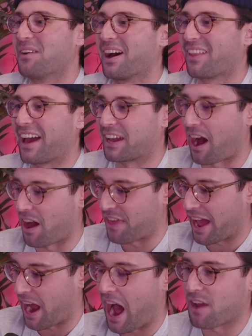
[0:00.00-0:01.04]
mean, but like
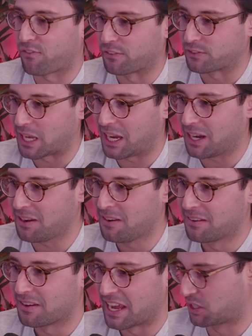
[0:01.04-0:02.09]
that
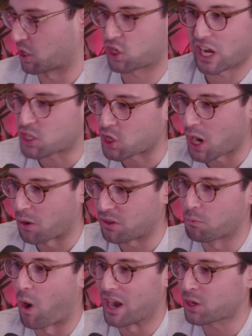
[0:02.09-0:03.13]
I-15 is a shit show.
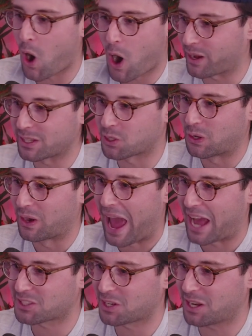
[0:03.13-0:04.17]
One car gets into an
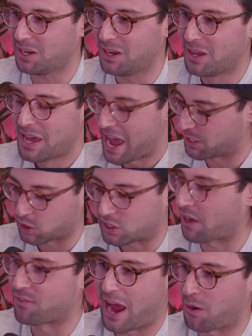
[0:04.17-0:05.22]
accident, it's a
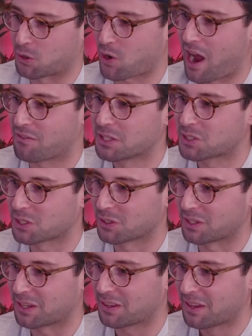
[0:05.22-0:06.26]
7-hour drive
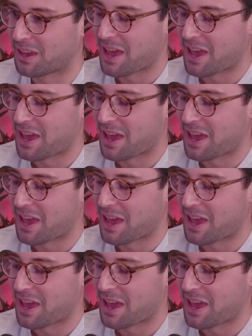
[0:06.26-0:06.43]
instantly.